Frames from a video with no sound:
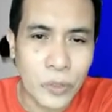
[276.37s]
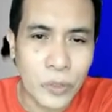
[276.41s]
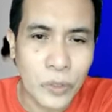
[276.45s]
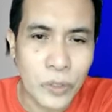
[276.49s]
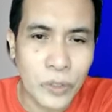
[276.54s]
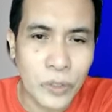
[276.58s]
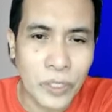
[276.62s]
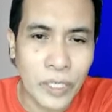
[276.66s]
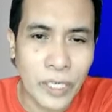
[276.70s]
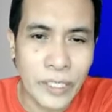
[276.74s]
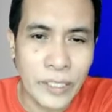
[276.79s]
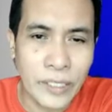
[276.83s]

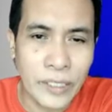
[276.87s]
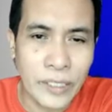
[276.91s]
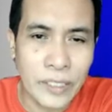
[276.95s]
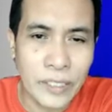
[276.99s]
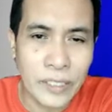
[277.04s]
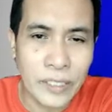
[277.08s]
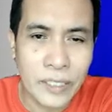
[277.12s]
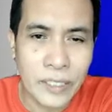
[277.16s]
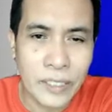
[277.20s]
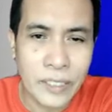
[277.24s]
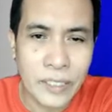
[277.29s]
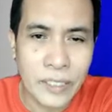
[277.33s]
All right,
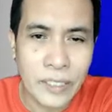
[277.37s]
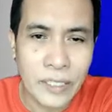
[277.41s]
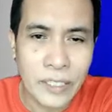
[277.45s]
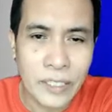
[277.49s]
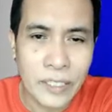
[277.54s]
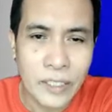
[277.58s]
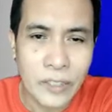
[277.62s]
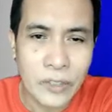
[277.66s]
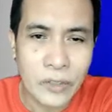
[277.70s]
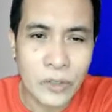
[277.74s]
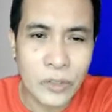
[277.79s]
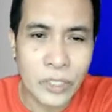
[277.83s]

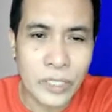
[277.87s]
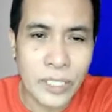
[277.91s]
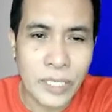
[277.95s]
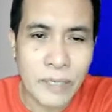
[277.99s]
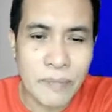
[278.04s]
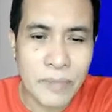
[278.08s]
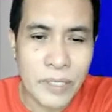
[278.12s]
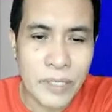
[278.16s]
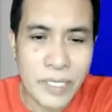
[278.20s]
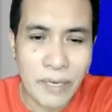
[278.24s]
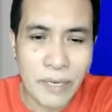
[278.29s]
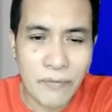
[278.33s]
2
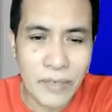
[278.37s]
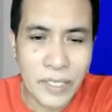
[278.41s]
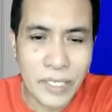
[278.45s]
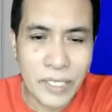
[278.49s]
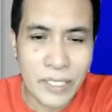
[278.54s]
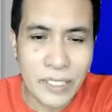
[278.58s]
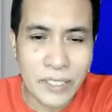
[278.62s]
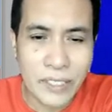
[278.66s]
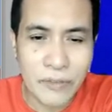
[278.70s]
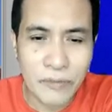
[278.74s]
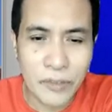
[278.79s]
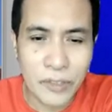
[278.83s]
times 7,
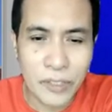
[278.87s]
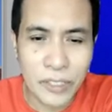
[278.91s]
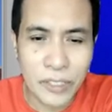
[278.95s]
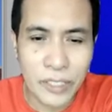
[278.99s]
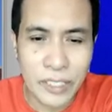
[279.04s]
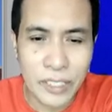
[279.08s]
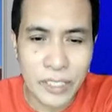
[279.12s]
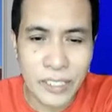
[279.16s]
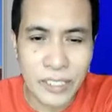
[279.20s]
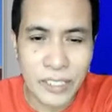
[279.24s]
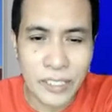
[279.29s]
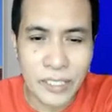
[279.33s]
that's
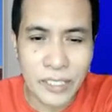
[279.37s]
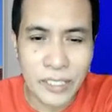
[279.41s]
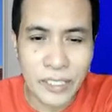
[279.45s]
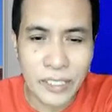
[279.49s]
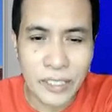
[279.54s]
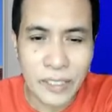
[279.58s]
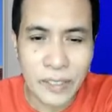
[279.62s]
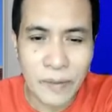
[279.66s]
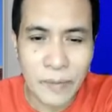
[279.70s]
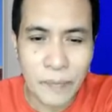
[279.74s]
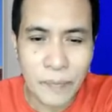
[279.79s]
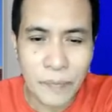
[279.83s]
14.
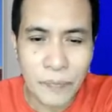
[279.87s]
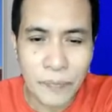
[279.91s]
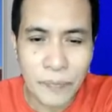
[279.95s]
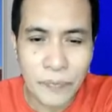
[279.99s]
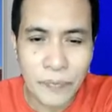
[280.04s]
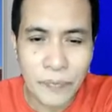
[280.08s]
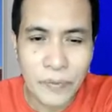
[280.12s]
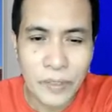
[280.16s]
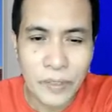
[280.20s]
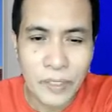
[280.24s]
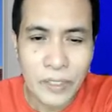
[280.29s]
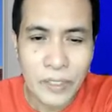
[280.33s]

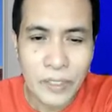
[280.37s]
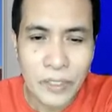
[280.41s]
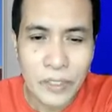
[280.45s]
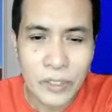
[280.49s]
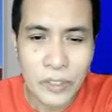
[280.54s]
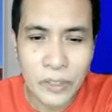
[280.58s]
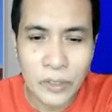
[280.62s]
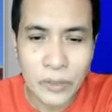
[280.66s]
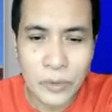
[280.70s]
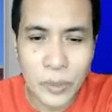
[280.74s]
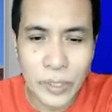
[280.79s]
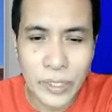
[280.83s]

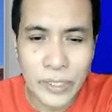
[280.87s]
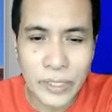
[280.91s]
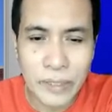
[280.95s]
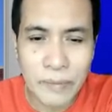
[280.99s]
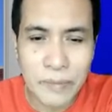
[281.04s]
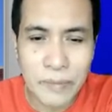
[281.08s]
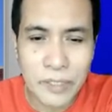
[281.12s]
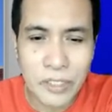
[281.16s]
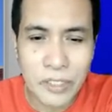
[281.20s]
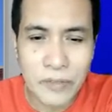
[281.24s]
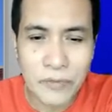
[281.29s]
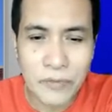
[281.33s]
So 20
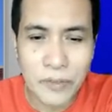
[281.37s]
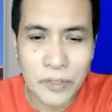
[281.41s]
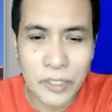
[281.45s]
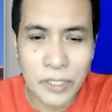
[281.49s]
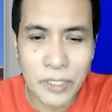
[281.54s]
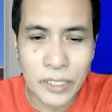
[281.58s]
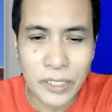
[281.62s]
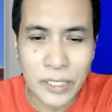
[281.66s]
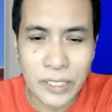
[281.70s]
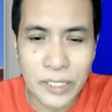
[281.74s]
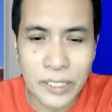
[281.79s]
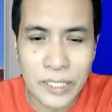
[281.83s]
minus
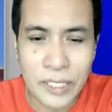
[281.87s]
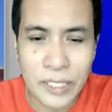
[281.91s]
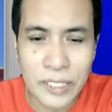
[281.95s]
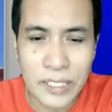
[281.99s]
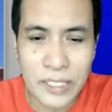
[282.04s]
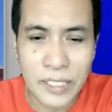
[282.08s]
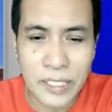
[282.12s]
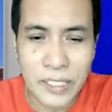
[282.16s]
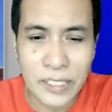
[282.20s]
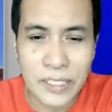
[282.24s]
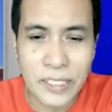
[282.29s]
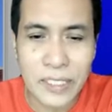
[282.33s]
14, that's
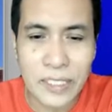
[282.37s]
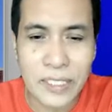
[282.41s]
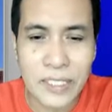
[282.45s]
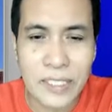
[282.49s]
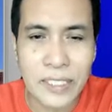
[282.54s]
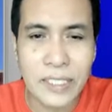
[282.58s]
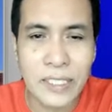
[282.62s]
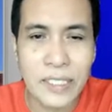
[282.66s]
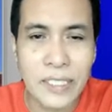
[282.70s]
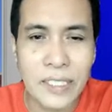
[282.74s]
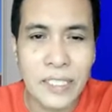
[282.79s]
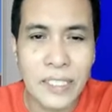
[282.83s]

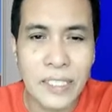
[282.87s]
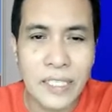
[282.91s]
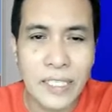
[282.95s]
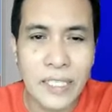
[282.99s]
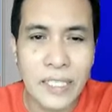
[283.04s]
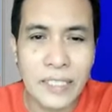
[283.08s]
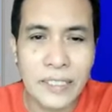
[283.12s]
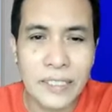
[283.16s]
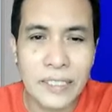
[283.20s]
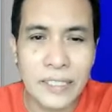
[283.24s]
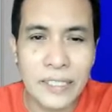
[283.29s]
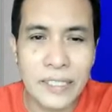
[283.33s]
6.
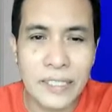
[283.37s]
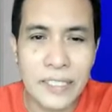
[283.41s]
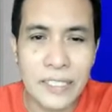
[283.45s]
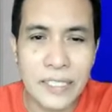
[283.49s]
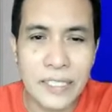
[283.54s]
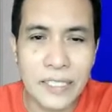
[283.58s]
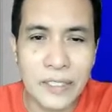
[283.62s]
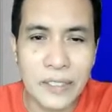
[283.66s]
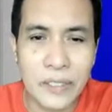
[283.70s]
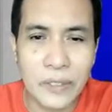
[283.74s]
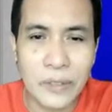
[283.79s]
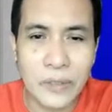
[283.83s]
And there is
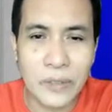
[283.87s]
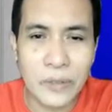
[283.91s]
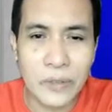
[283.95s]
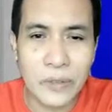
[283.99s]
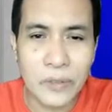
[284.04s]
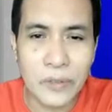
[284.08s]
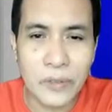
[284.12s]
0.